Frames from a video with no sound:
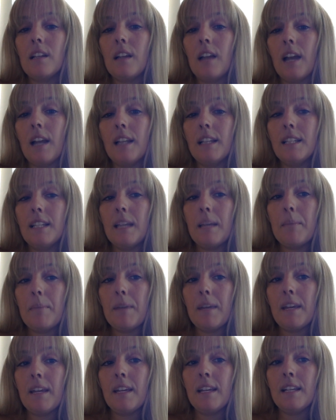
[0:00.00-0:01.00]
kind of tip
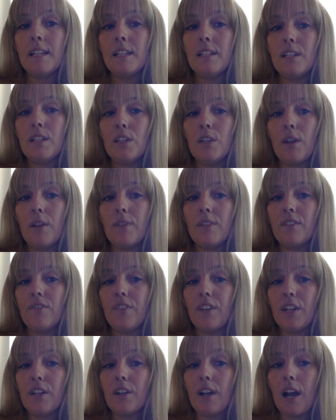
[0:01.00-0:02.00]
is you have to
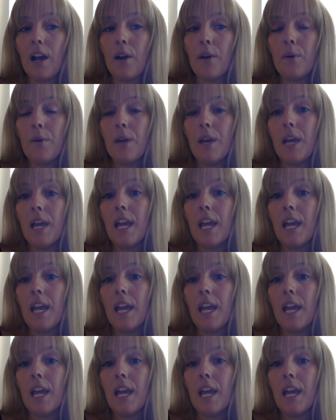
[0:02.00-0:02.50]
figure out,